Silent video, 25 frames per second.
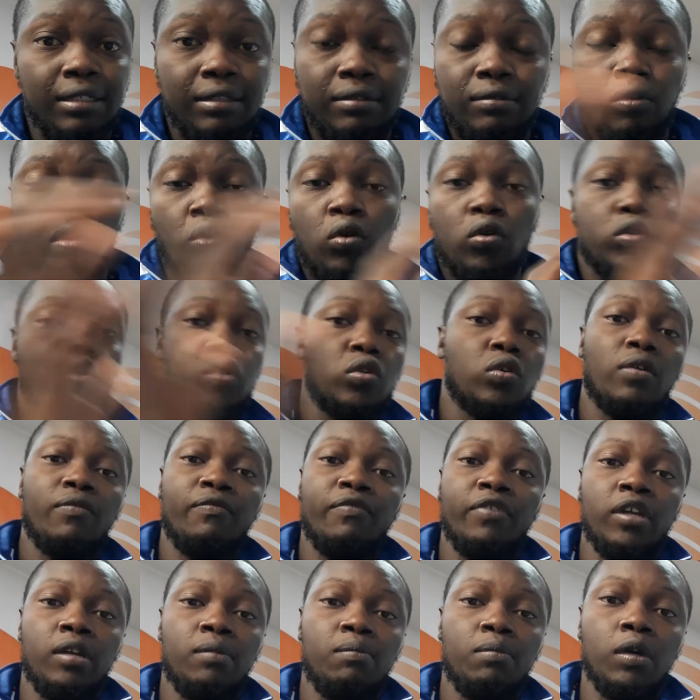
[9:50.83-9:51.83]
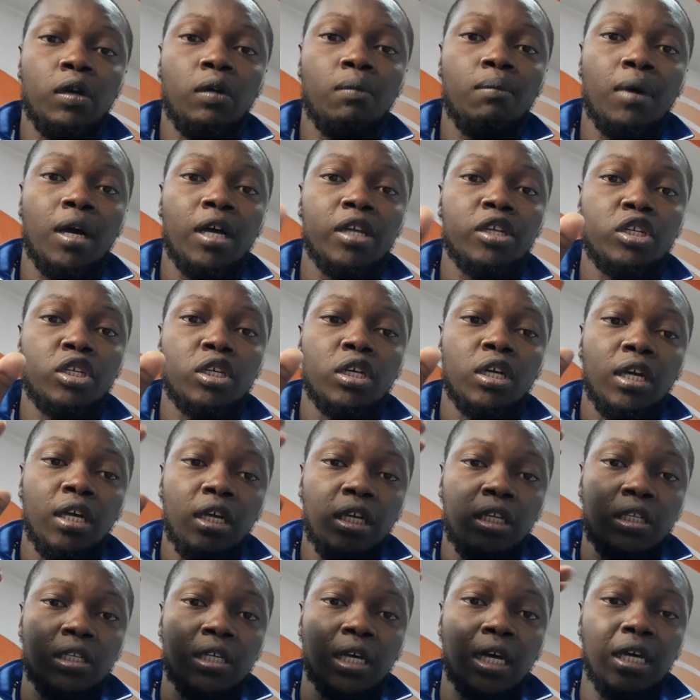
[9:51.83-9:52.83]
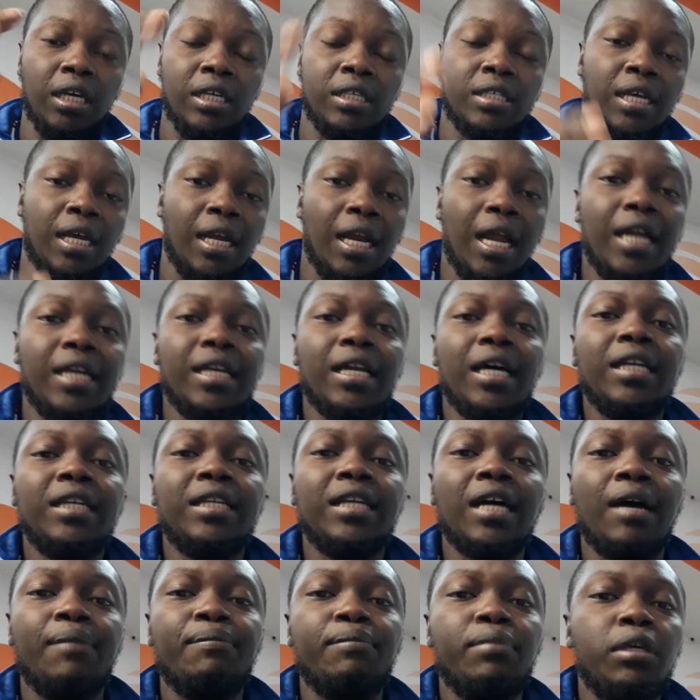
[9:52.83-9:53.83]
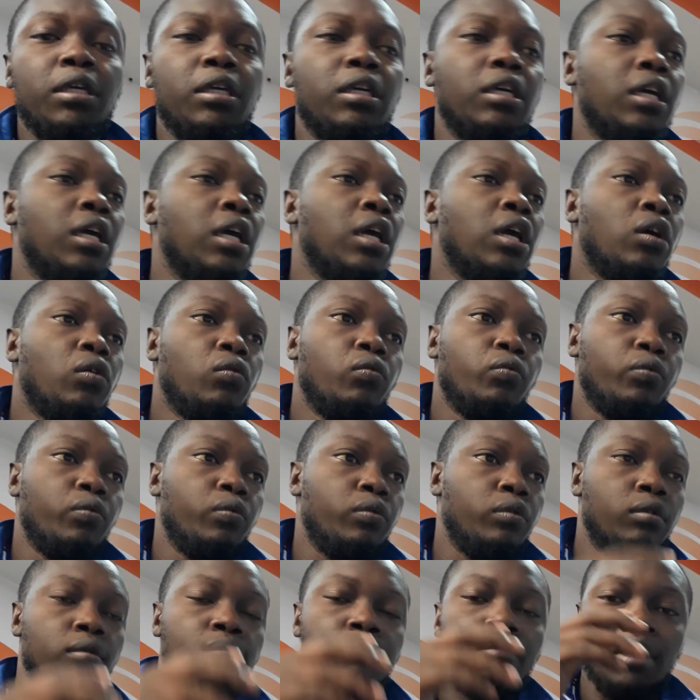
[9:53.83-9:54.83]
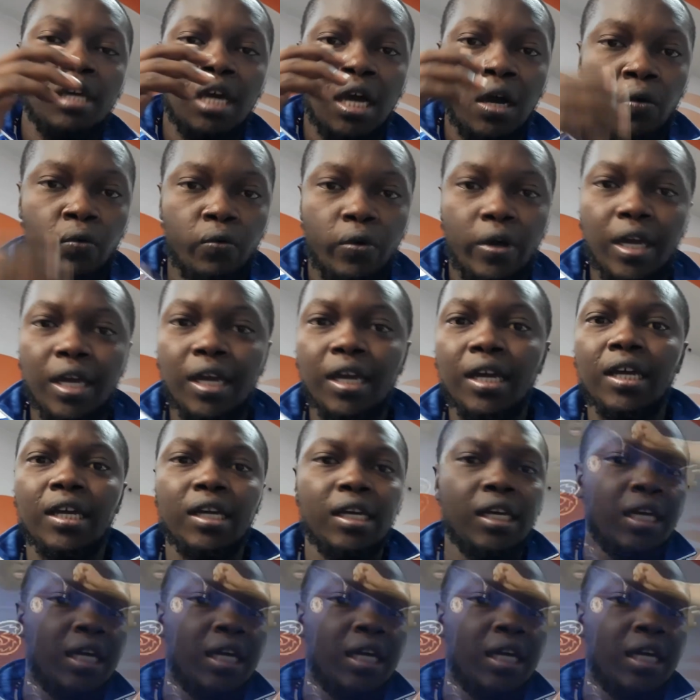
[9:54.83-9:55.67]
also a very big match. It's a London derby. We will be away,